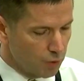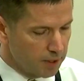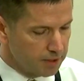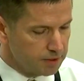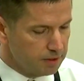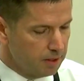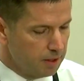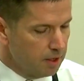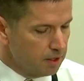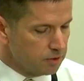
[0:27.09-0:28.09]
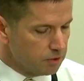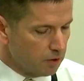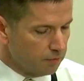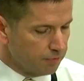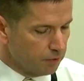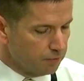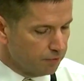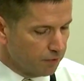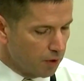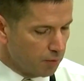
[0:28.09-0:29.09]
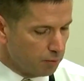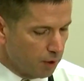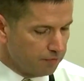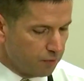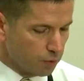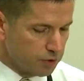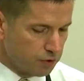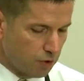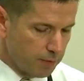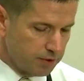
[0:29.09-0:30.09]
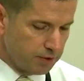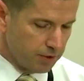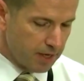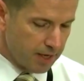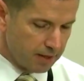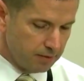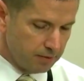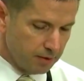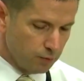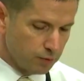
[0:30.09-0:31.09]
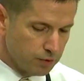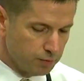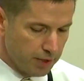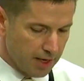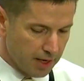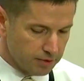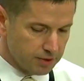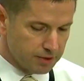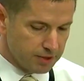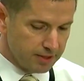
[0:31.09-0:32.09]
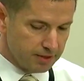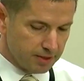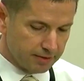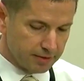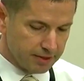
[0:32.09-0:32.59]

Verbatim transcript: West, suffered from blunt force trauma to the head and was pronounced deceased at the